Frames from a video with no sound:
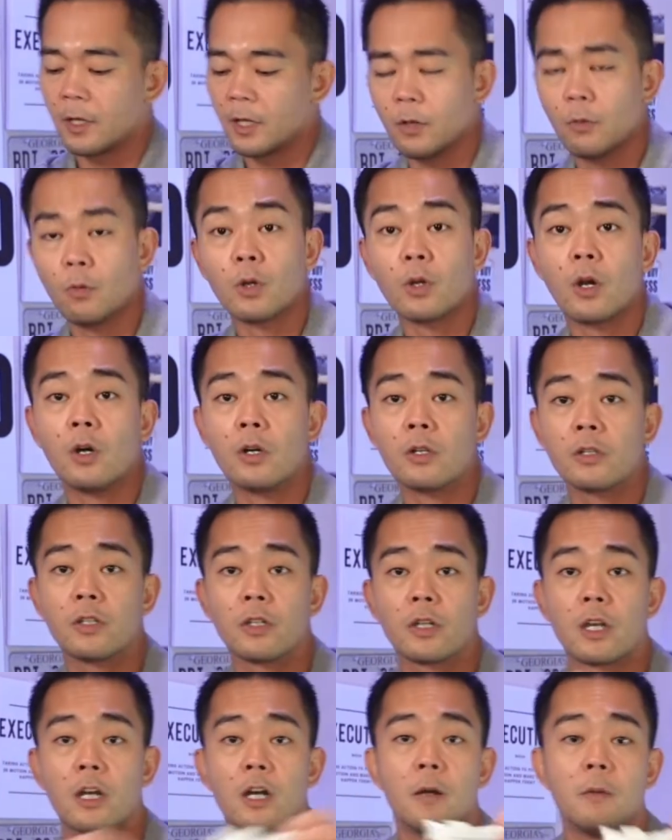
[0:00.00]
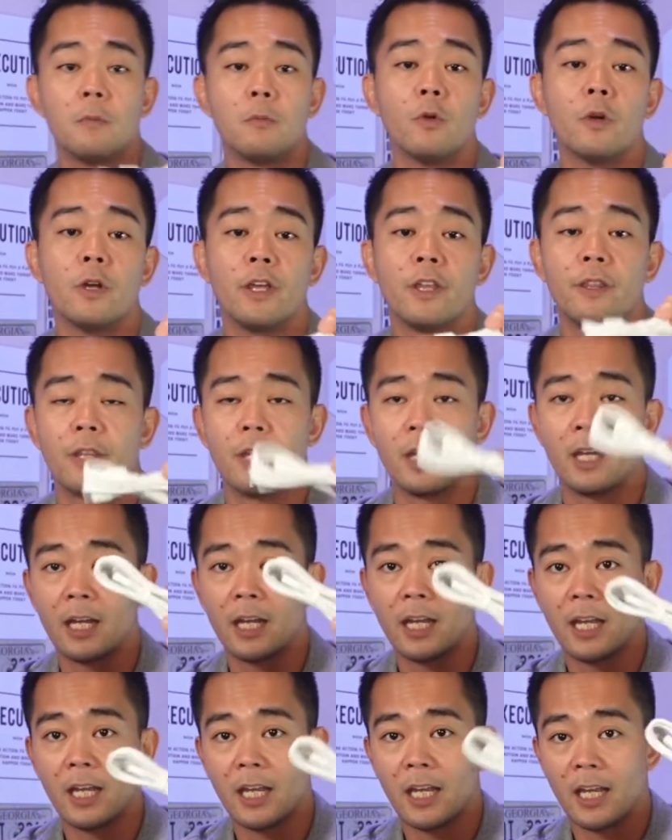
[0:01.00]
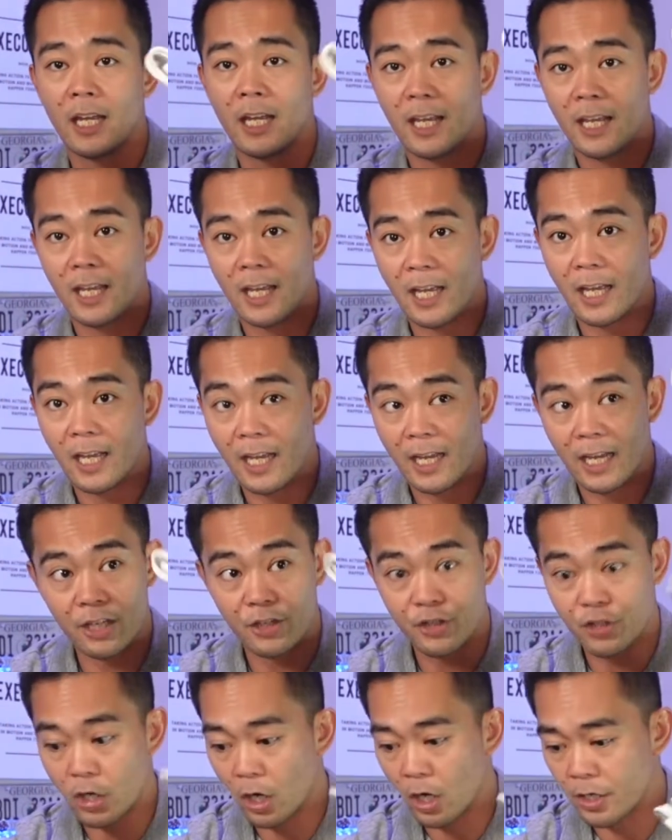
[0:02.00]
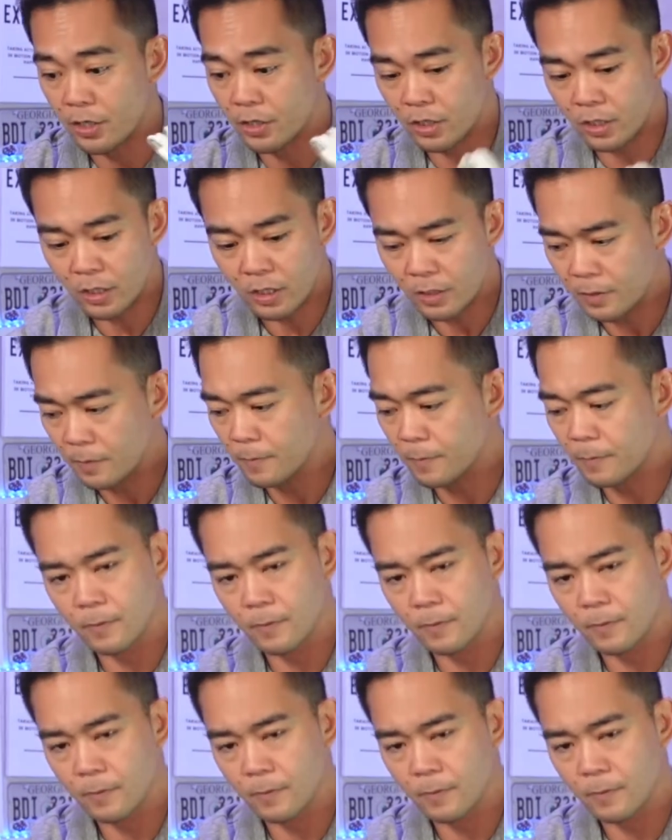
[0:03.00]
It will also come with a charger,